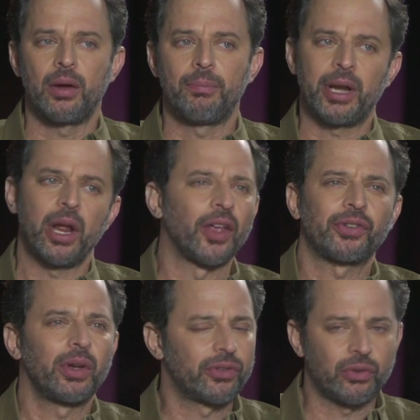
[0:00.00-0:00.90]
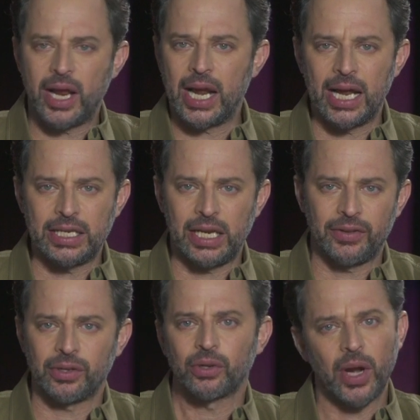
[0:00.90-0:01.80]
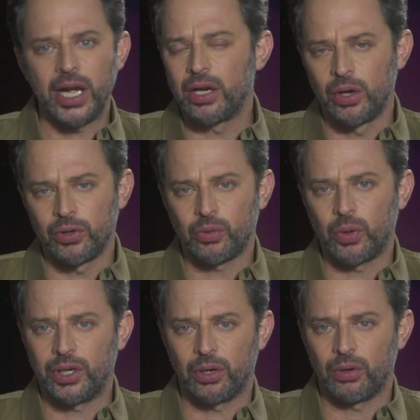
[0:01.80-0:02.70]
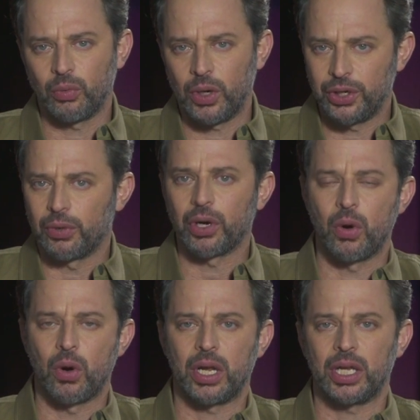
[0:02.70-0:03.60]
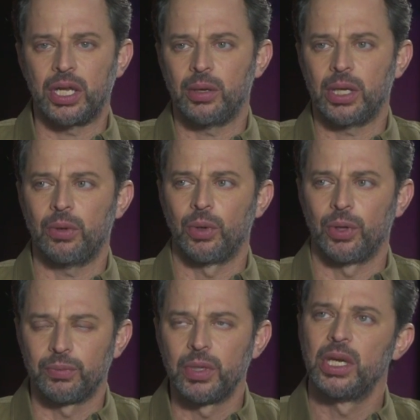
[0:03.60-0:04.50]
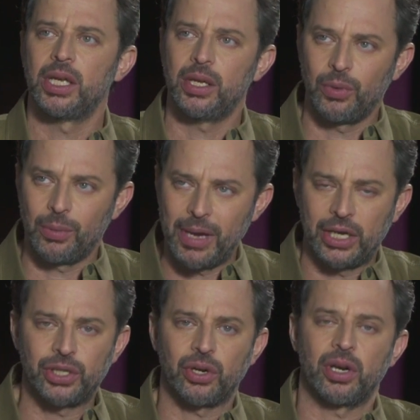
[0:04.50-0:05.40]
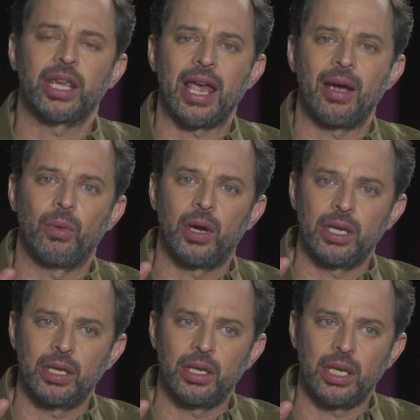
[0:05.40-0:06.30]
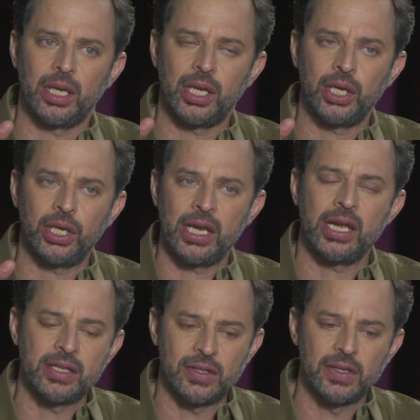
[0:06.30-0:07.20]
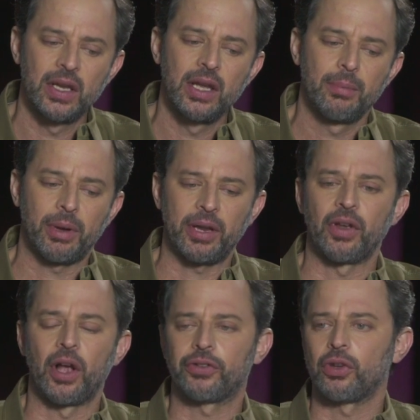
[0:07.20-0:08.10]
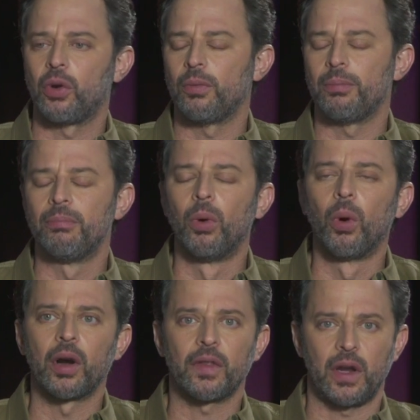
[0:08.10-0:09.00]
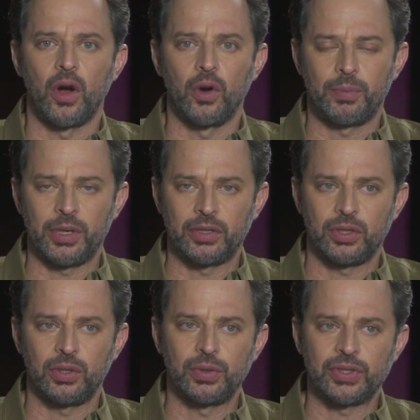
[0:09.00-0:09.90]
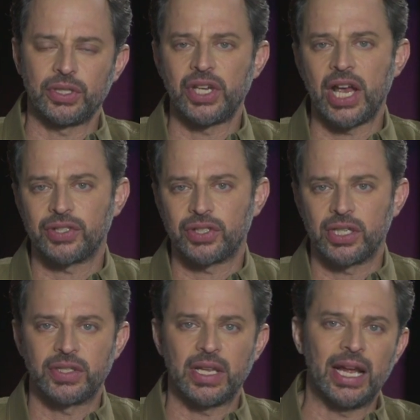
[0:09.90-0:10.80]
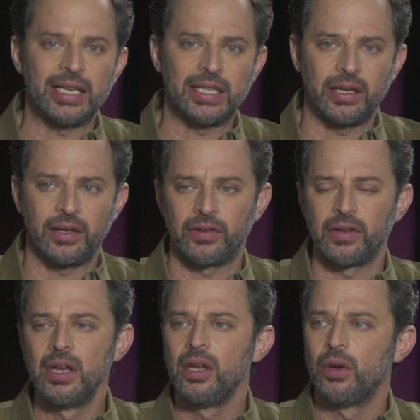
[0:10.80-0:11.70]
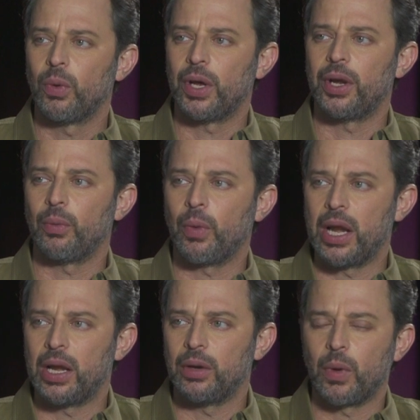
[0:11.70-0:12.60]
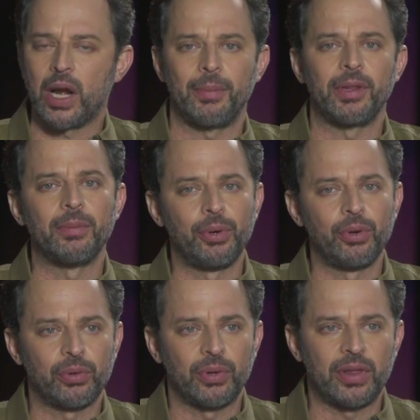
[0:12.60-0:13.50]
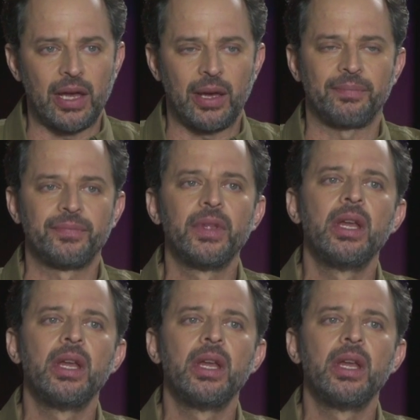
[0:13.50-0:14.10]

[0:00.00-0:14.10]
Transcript: But he also has great ideas and great notes when you're recording. He will make sure to get what he needs, but he's also more than open to suggestions and ideas when I'm in the booth with him.